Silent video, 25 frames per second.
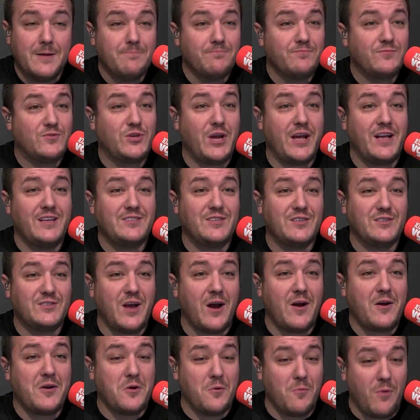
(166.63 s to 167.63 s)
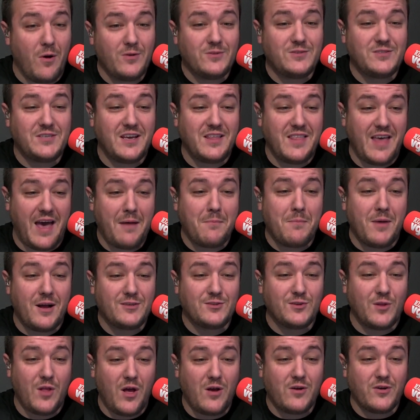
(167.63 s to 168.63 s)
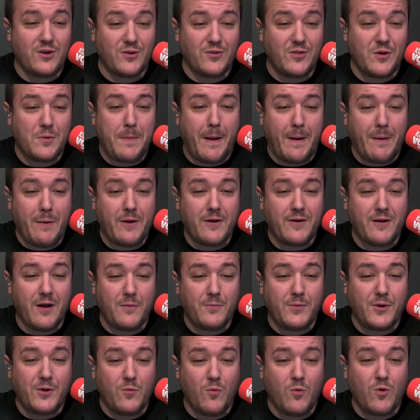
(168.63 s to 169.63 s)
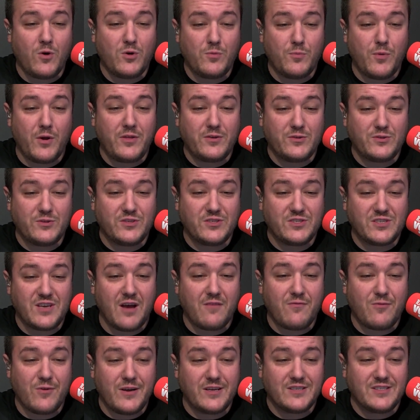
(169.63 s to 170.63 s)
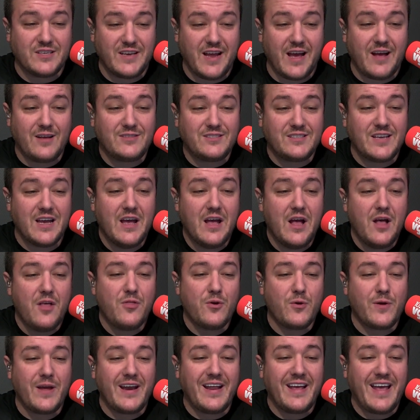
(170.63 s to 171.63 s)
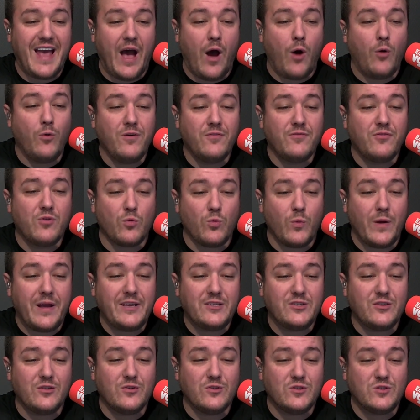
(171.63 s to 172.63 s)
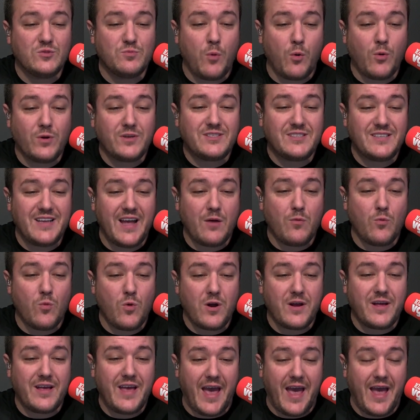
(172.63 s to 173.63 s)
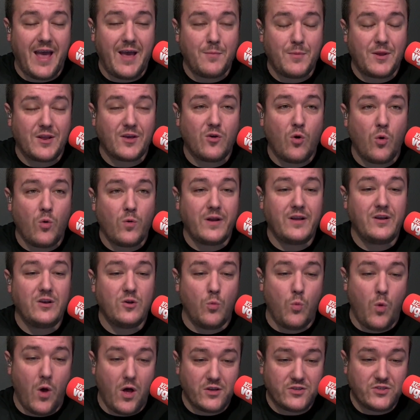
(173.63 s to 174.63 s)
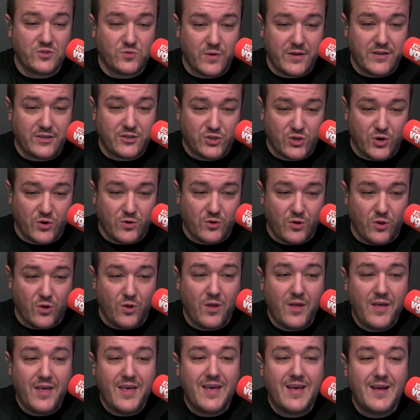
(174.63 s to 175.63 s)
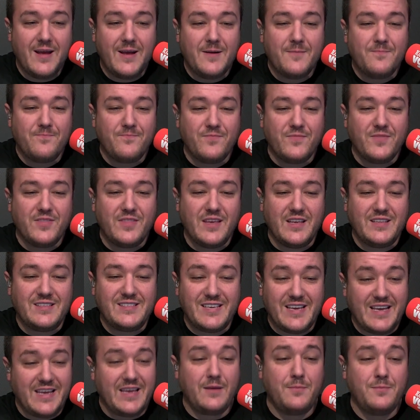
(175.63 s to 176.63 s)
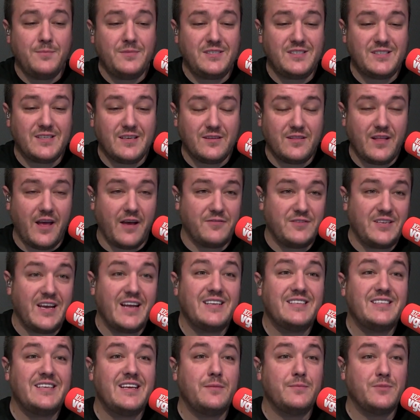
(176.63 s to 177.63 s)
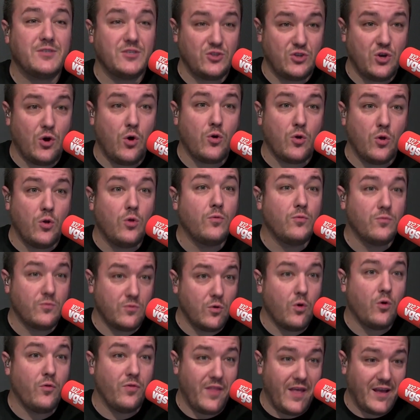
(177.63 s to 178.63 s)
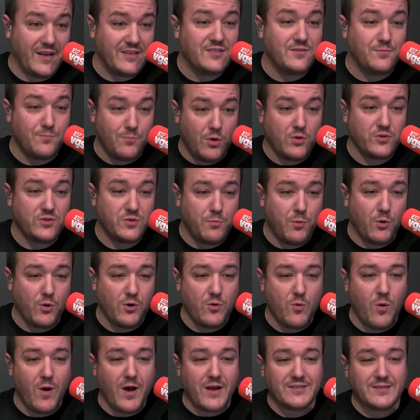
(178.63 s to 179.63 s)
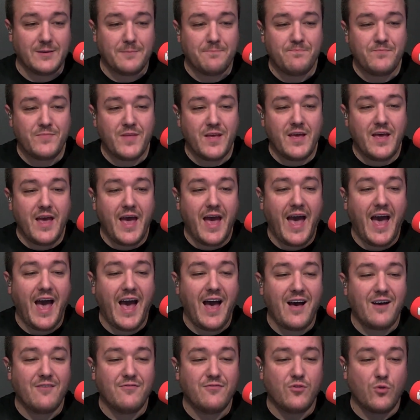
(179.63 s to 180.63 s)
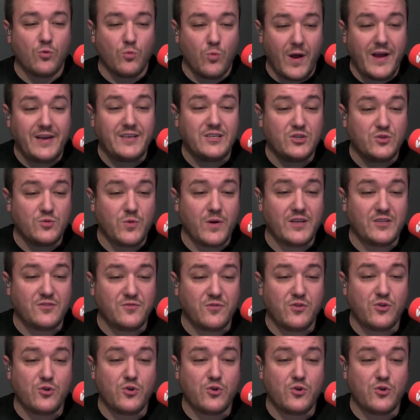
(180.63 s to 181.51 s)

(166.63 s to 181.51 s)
Chances are you won't stay that much longer. Their parent company, Warner Brothers Discovery, has announced they're getting out of the regional sports network game. And according to Wall Street Journal, they have 10 teams in total. Mm-hmm. Golden Knights, most important to us, have the right to transfer their